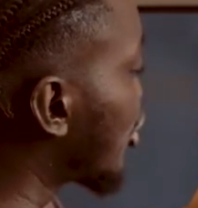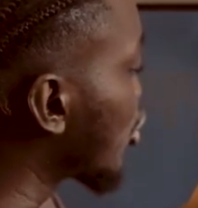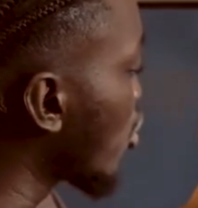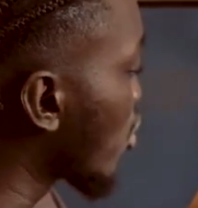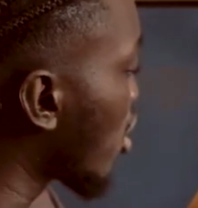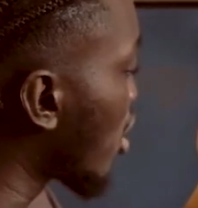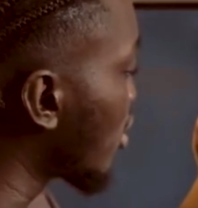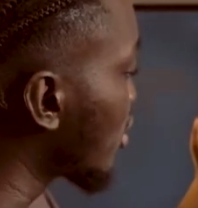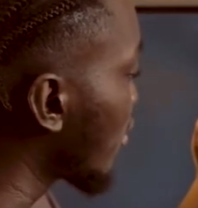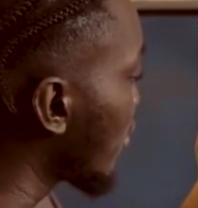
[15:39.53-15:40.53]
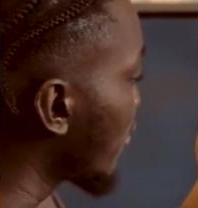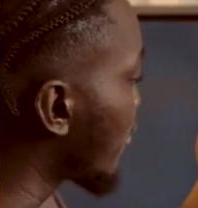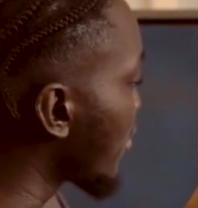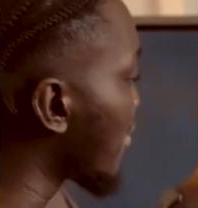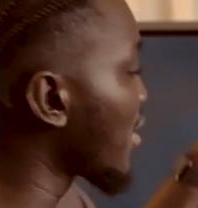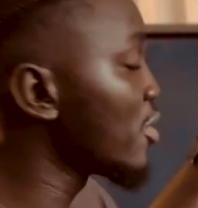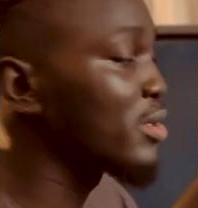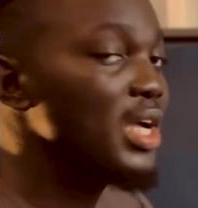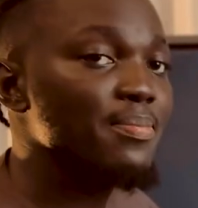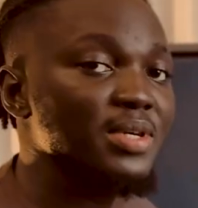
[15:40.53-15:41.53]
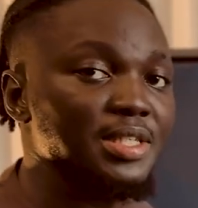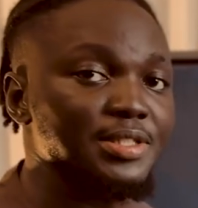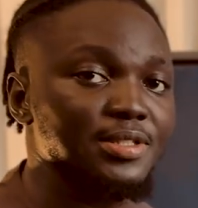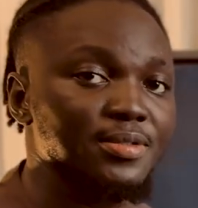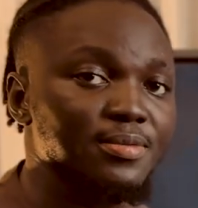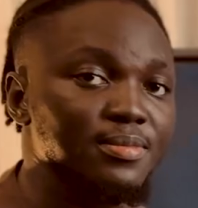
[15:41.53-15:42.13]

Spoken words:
so-called fair value gap is